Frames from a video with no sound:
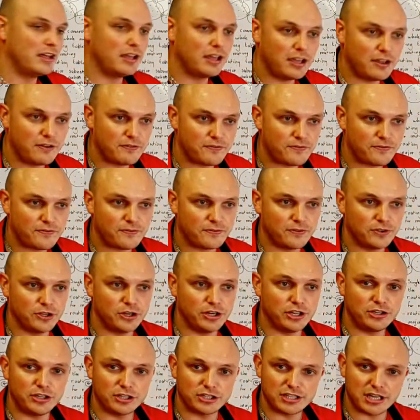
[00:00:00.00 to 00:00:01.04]
if you
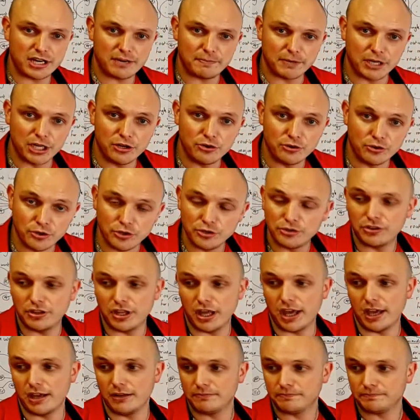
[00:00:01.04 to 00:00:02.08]
need to set up a new route
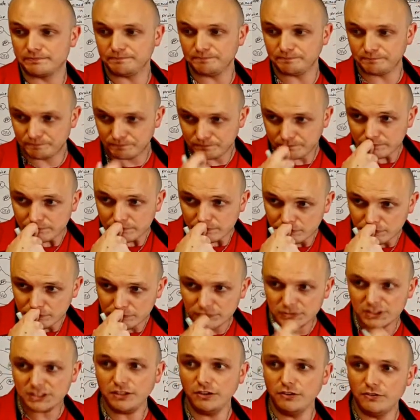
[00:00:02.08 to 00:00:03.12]
there
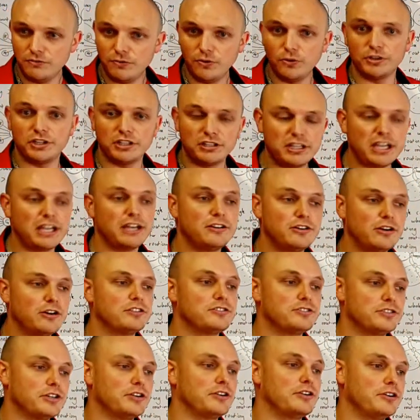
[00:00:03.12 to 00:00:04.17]
for the
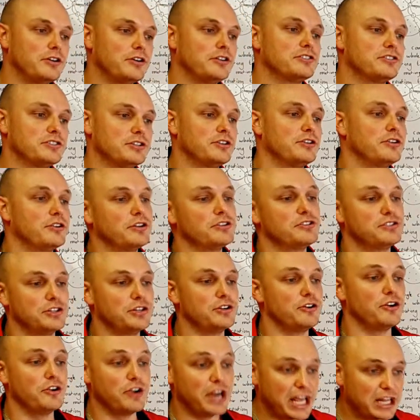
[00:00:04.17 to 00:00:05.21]

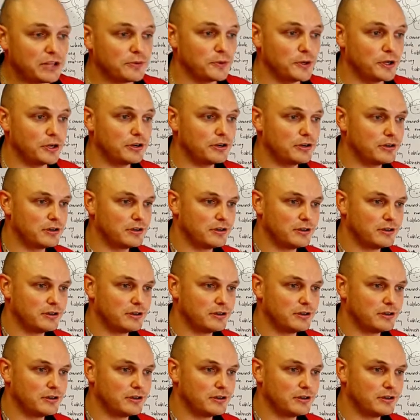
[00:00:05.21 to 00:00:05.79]
10.0.0.0 network